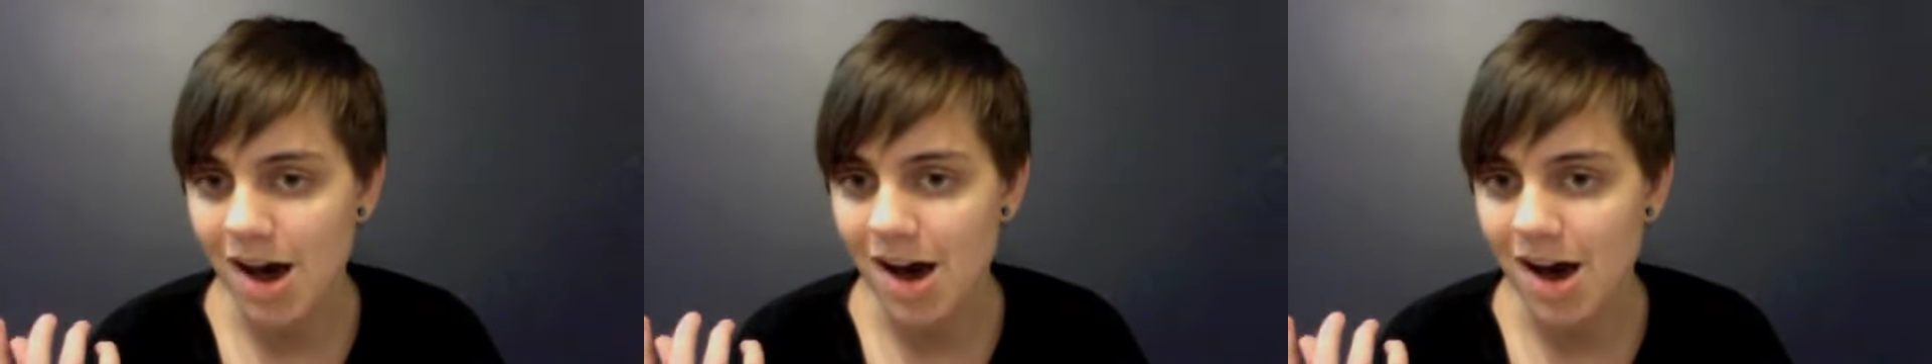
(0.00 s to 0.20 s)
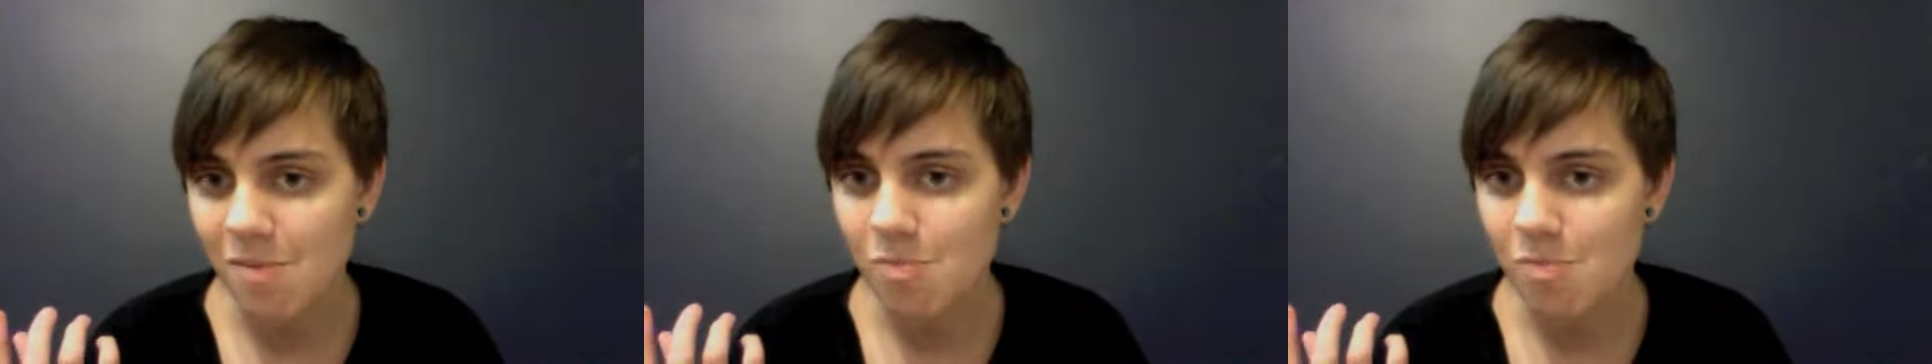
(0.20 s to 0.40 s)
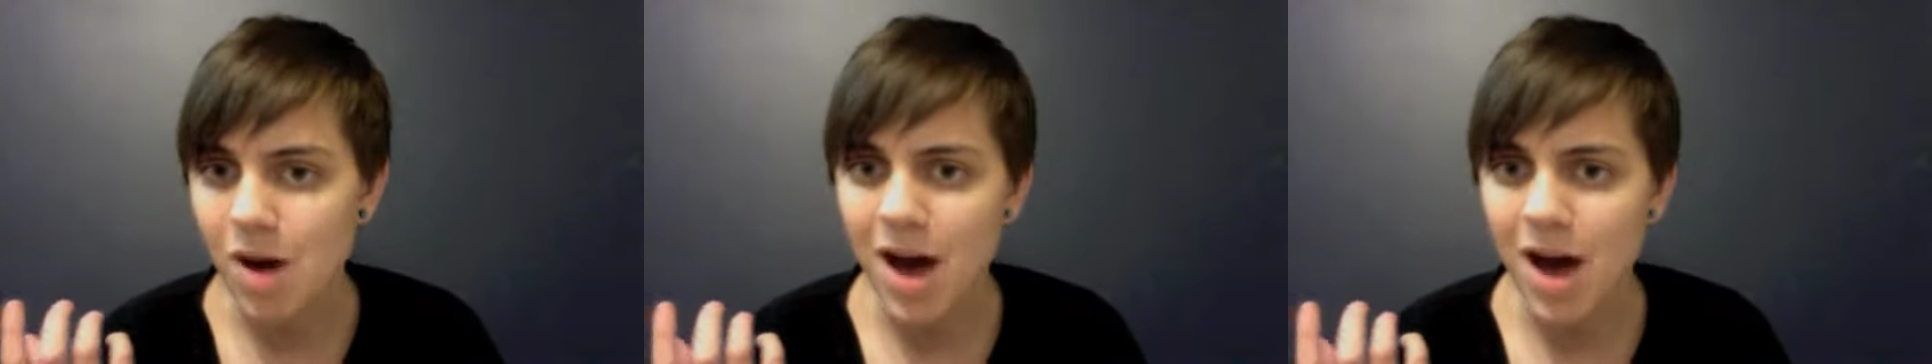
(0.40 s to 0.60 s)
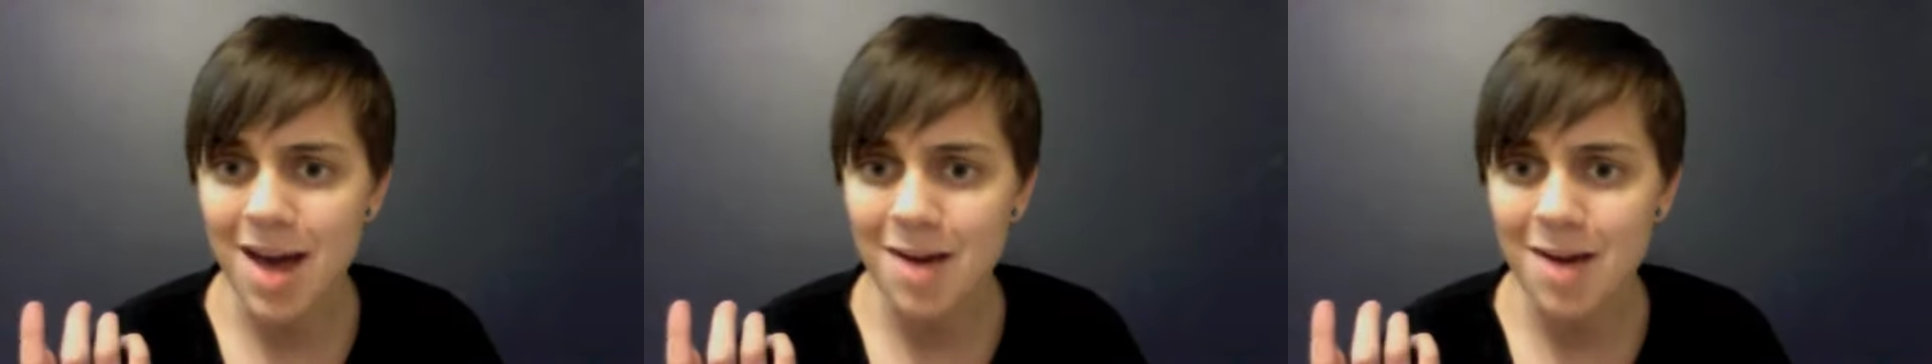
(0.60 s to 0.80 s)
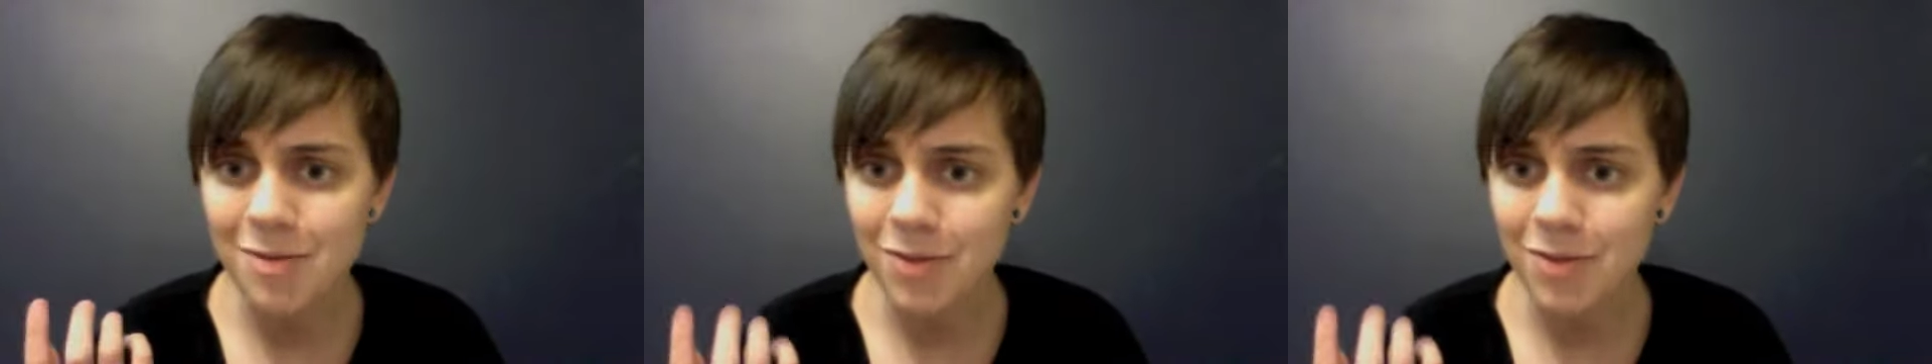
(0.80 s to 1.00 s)

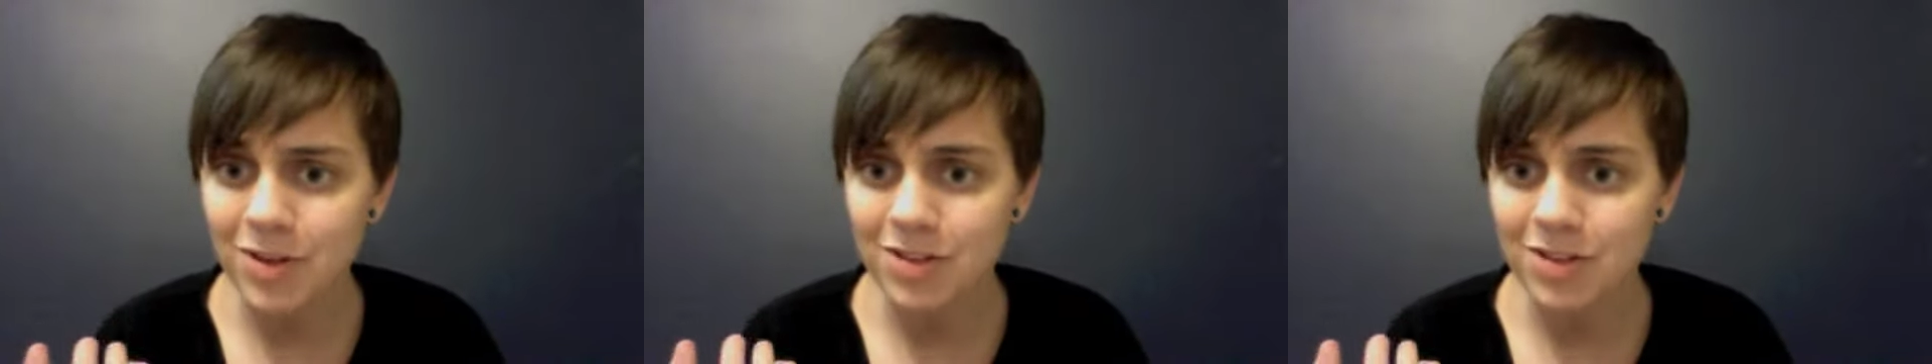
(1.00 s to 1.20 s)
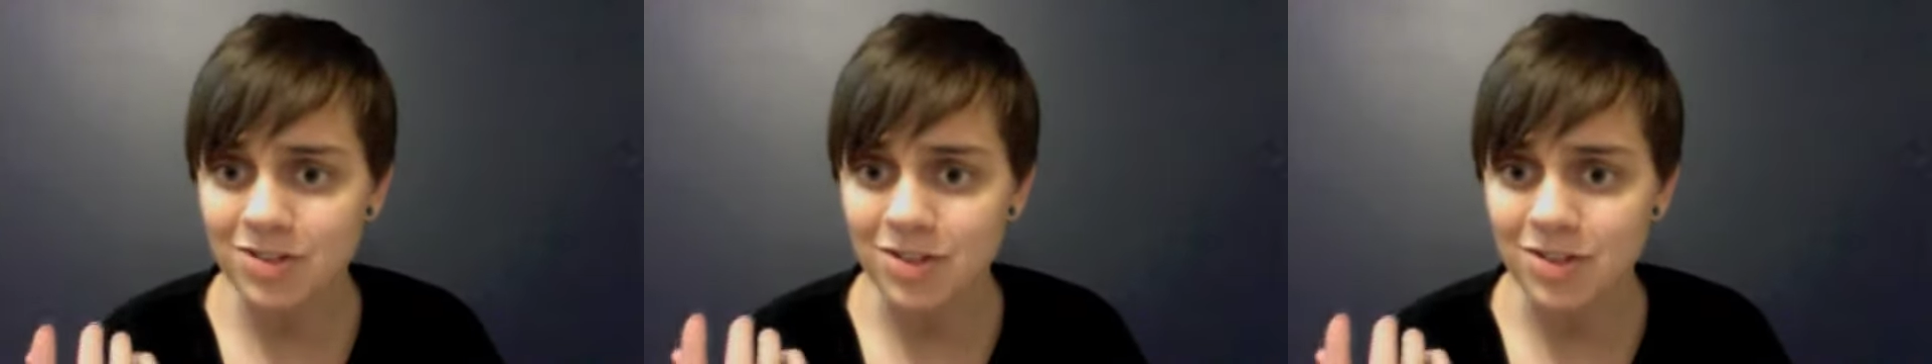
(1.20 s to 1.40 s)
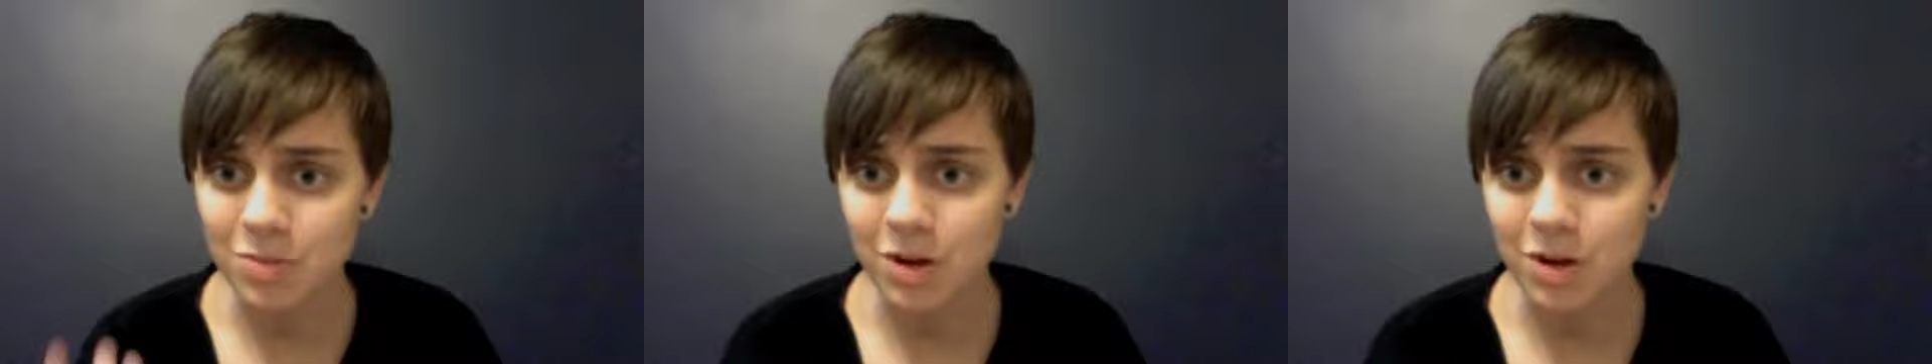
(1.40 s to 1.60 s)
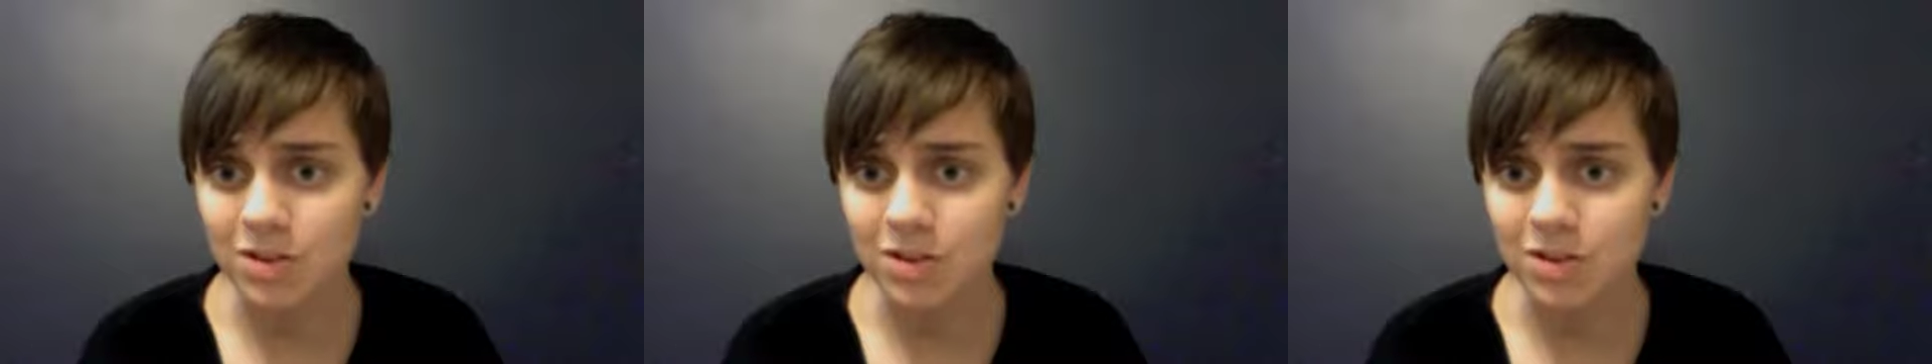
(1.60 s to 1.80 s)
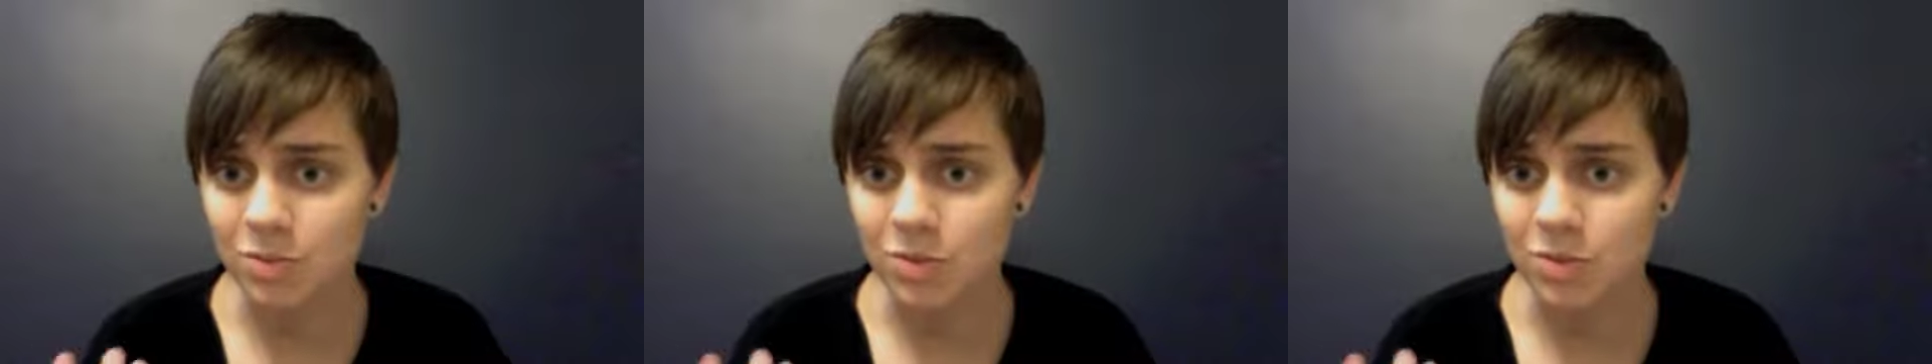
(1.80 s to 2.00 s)
my first impression